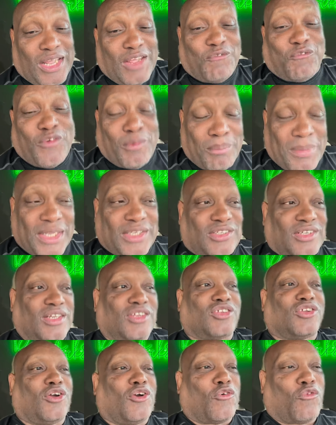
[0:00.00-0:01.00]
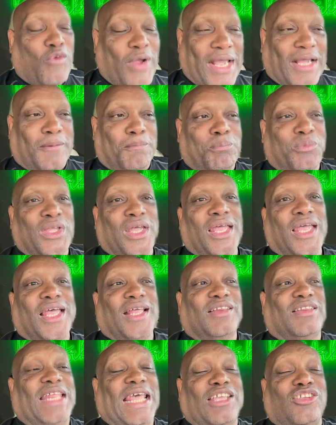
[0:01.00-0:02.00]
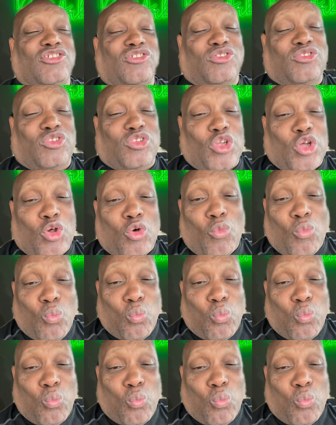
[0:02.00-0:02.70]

information is correct, they still